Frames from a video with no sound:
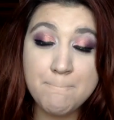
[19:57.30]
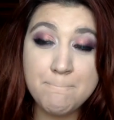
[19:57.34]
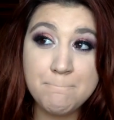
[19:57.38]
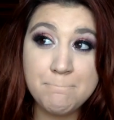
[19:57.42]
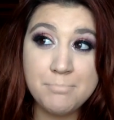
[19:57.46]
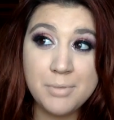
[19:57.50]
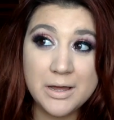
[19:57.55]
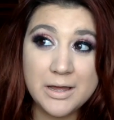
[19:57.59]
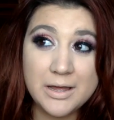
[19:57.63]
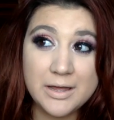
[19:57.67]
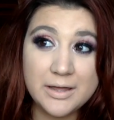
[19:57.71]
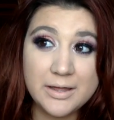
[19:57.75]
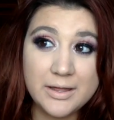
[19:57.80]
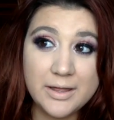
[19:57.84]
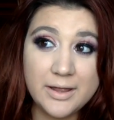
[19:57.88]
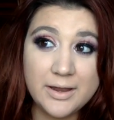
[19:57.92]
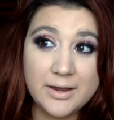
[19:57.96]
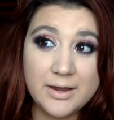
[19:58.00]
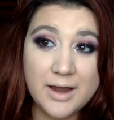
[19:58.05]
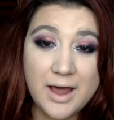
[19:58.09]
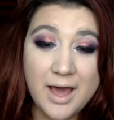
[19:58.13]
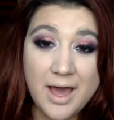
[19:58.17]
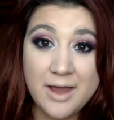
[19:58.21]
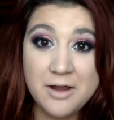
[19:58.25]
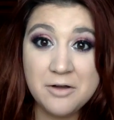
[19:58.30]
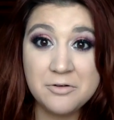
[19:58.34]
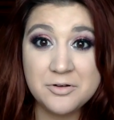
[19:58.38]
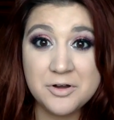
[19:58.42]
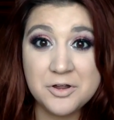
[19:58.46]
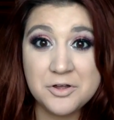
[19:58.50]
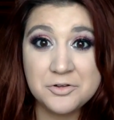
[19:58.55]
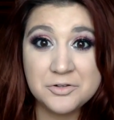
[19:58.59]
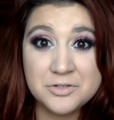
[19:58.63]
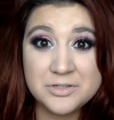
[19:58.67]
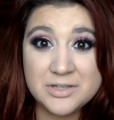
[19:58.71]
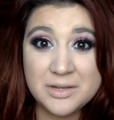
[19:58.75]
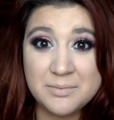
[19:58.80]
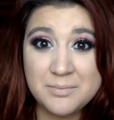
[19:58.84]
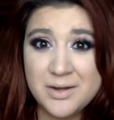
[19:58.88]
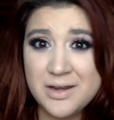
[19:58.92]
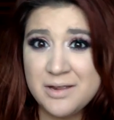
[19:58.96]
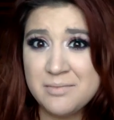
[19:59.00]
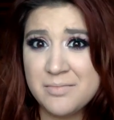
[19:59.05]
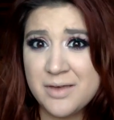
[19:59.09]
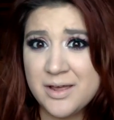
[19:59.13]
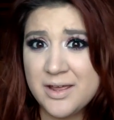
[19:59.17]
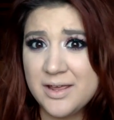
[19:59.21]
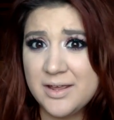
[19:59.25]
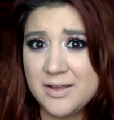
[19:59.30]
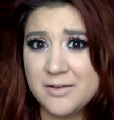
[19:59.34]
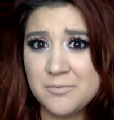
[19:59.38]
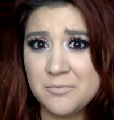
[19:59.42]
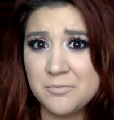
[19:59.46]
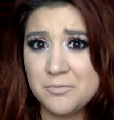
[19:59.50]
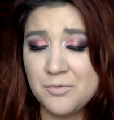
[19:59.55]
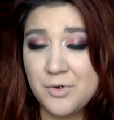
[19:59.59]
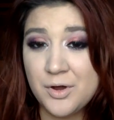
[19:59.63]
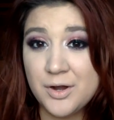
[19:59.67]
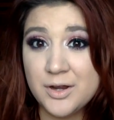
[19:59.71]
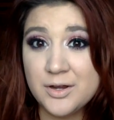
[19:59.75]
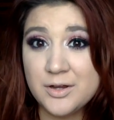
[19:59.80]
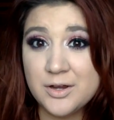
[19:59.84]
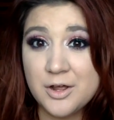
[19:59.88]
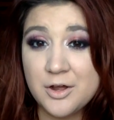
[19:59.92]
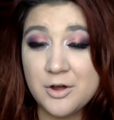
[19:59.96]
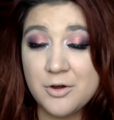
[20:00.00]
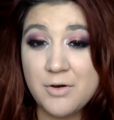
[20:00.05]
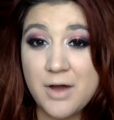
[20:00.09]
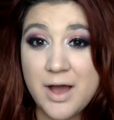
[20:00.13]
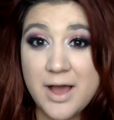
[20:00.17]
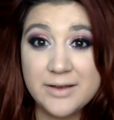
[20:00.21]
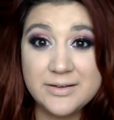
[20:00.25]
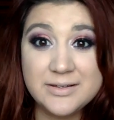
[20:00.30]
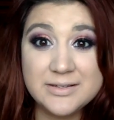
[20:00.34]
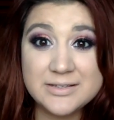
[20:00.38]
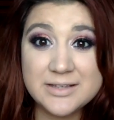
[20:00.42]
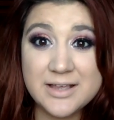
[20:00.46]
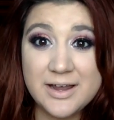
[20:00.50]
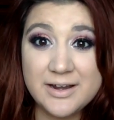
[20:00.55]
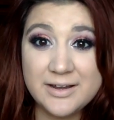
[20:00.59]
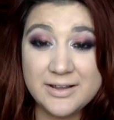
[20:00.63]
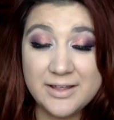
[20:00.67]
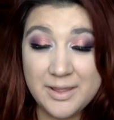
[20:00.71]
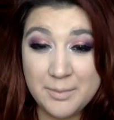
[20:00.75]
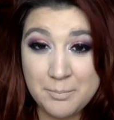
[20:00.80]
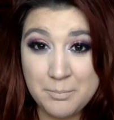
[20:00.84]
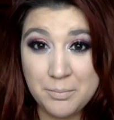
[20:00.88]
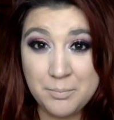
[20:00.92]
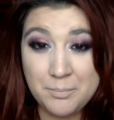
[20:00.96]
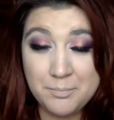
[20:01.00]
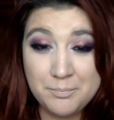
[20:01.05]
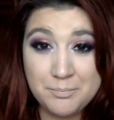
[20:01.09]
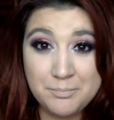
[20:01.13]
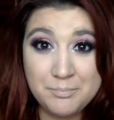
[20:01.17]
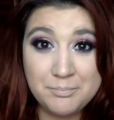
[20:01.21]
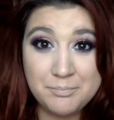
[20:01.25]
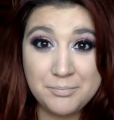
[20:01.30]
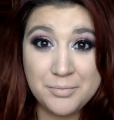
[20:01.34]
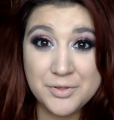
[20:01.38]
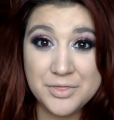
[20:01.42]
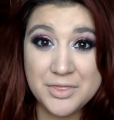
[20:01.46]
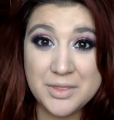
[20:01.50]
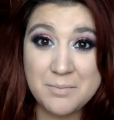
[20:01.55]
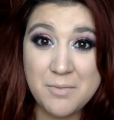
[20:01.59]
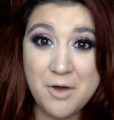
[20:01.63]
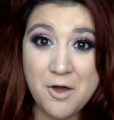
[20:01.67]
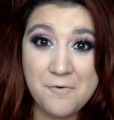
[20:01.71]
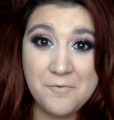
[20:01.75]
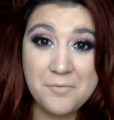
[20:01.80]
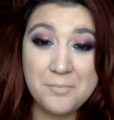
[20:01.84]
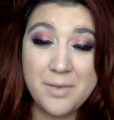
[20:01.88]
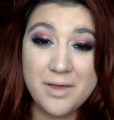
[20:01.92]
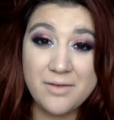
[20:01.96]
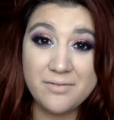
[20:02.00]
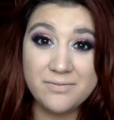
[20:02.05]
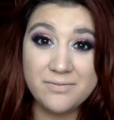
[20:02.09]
but I don't know. Somebody might want to know. I just kind of like put them on with my